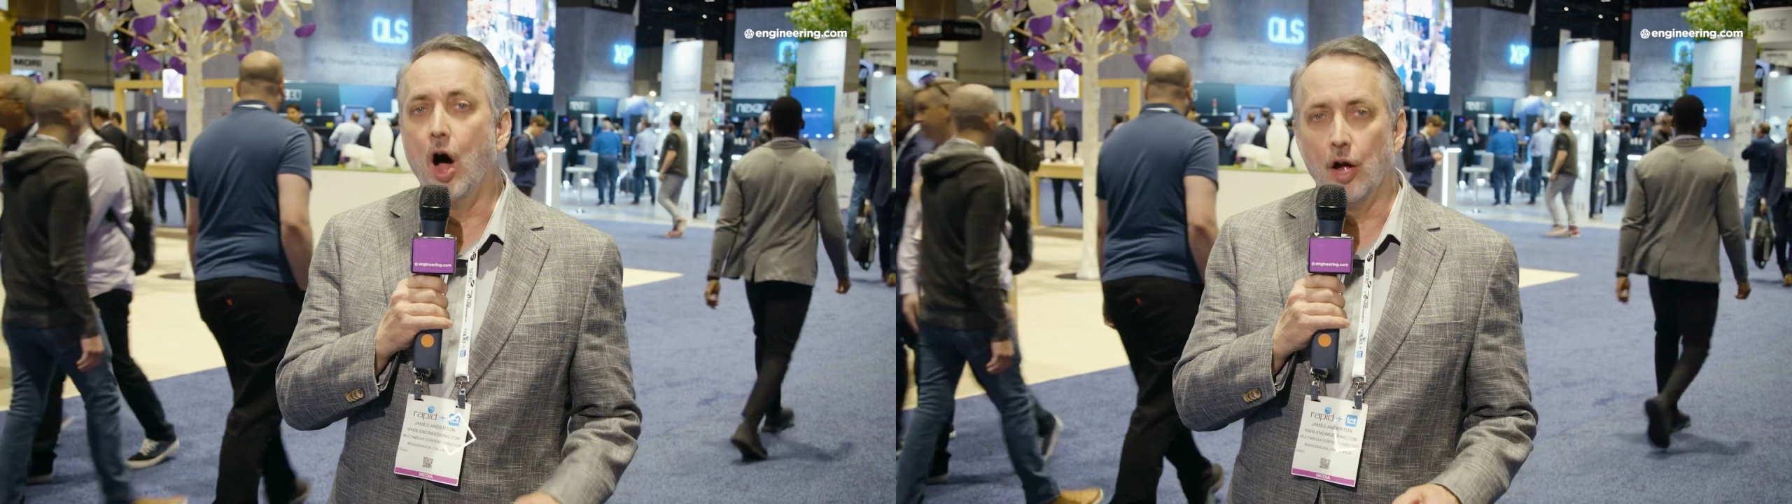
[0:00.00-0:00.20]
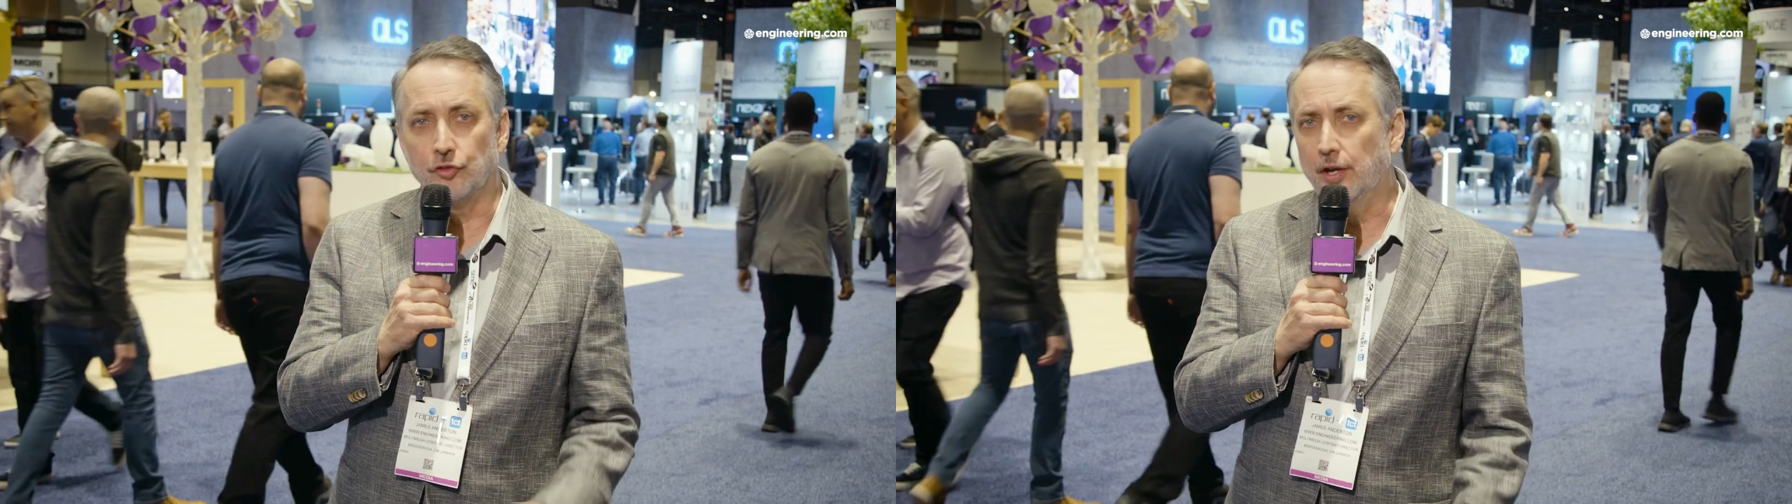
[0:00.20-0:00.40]

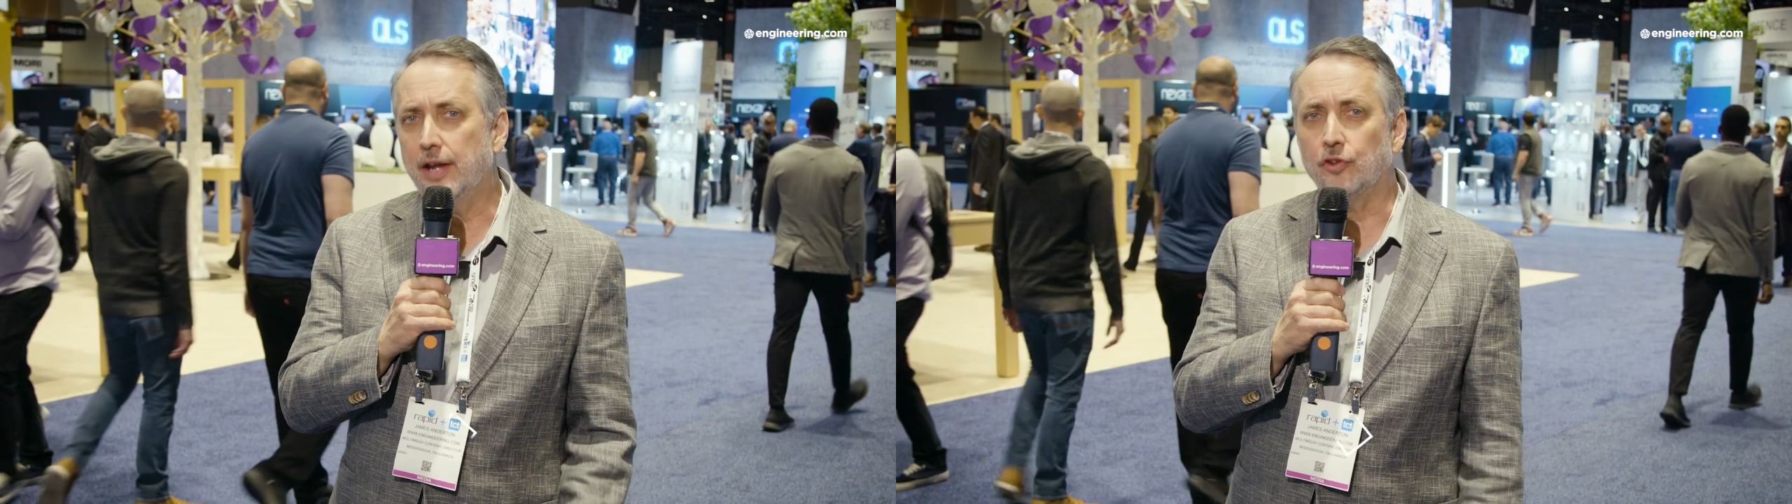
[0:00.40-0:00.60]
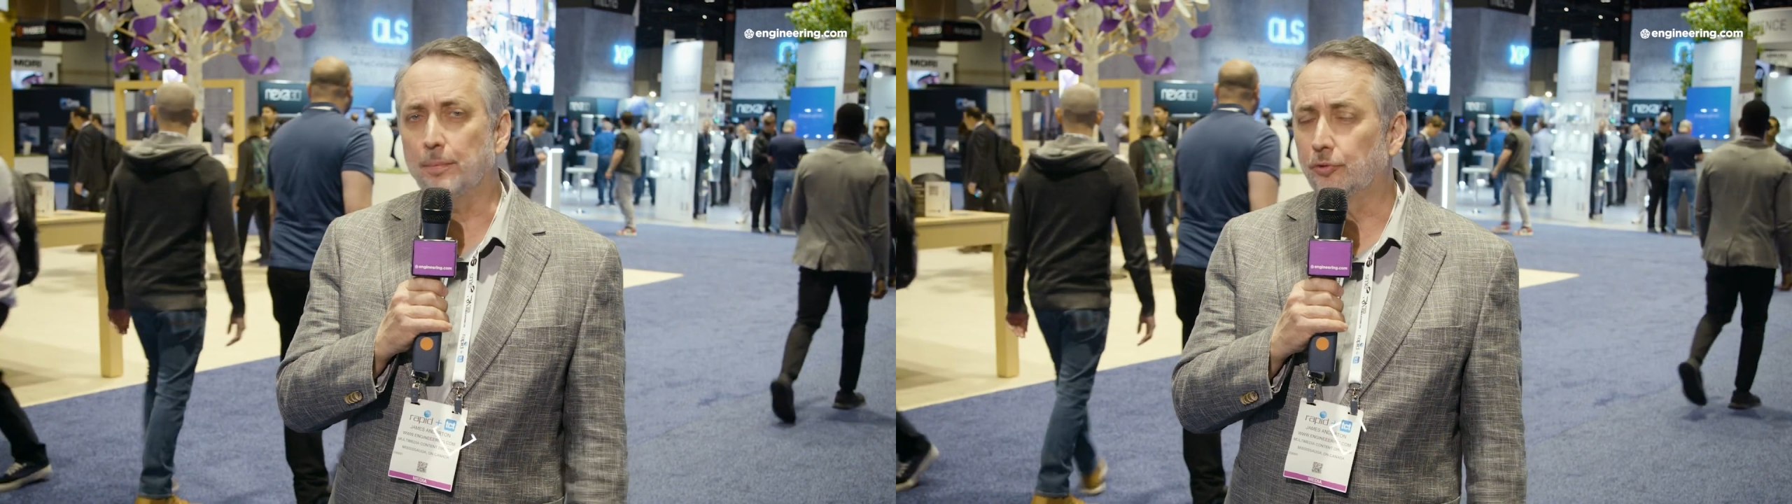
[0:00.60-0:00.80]
On
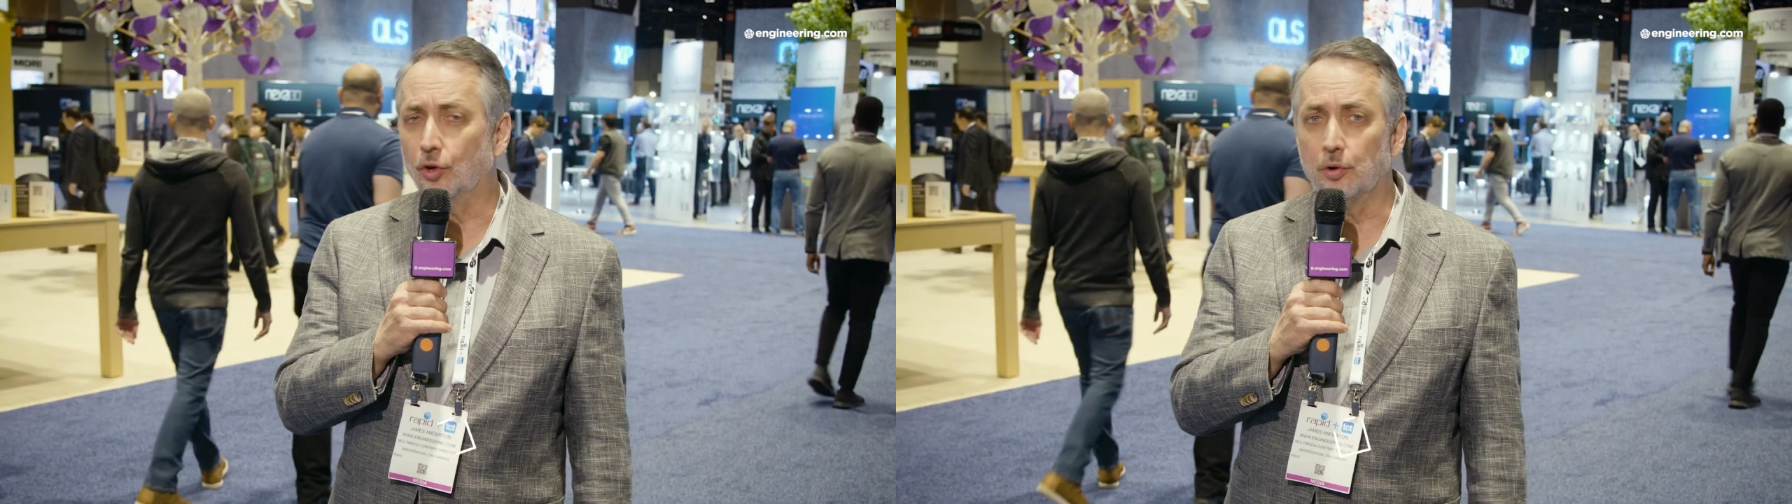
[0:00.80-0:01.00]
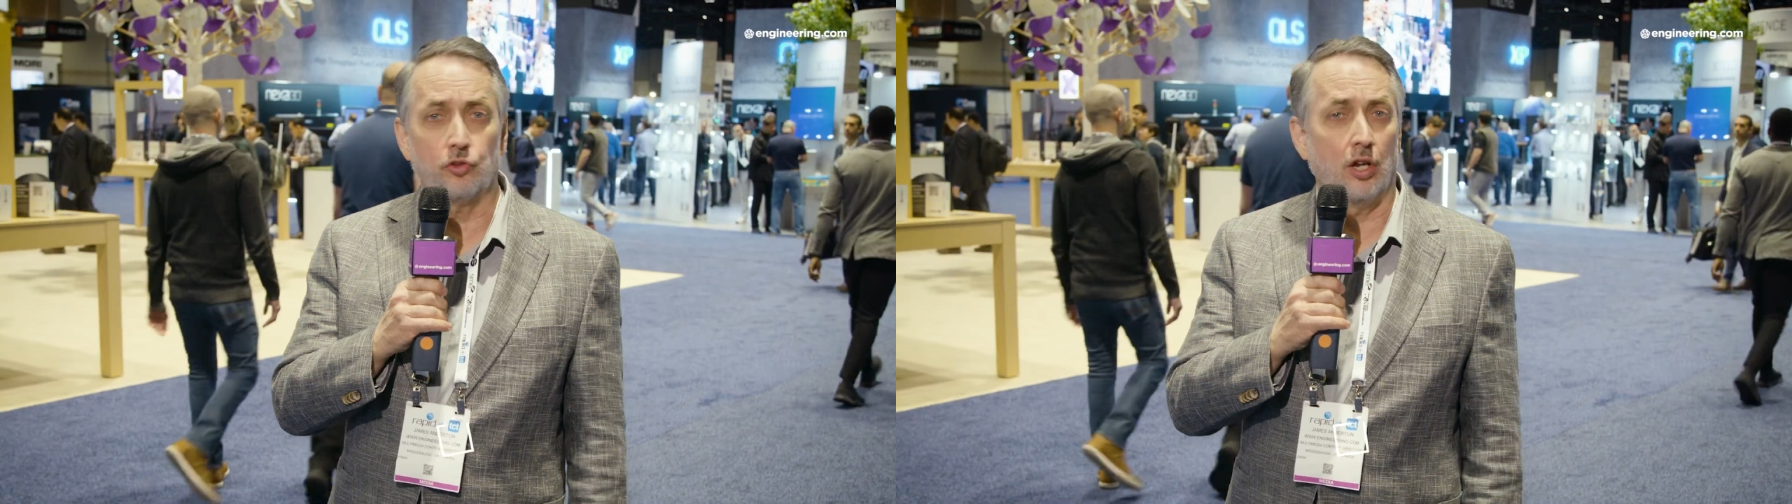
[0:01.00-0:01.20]
today's
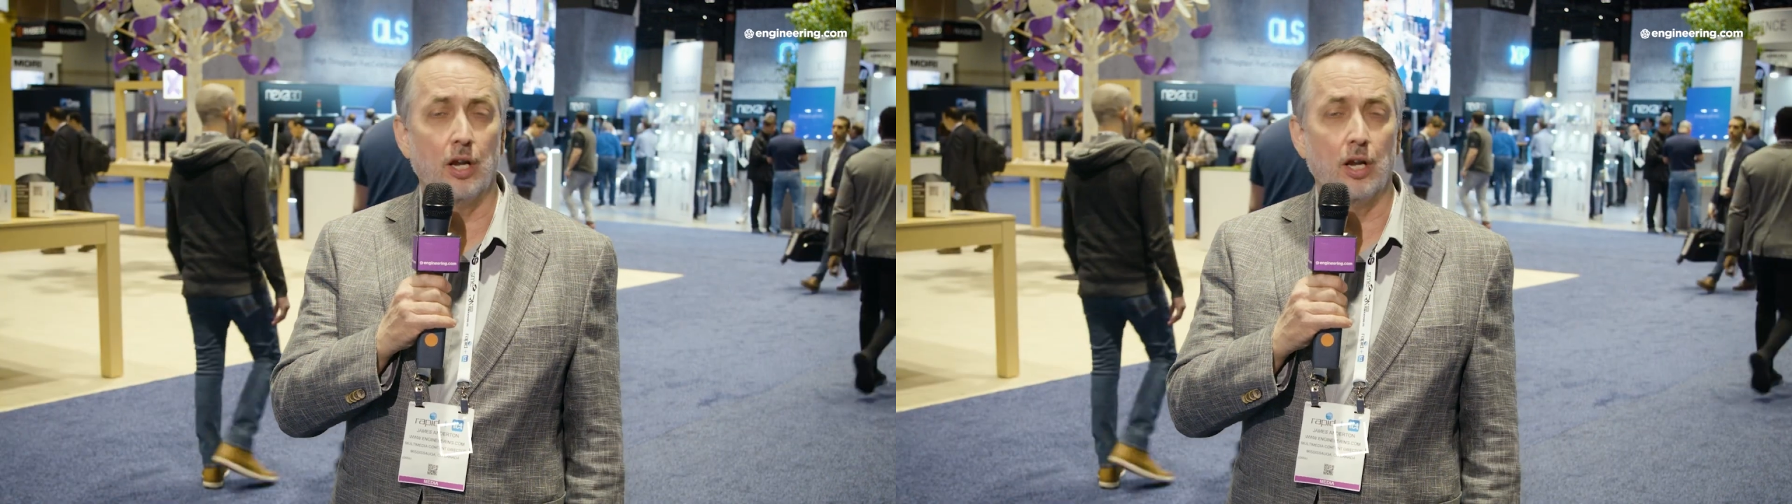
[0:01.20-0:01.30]
episode, it's all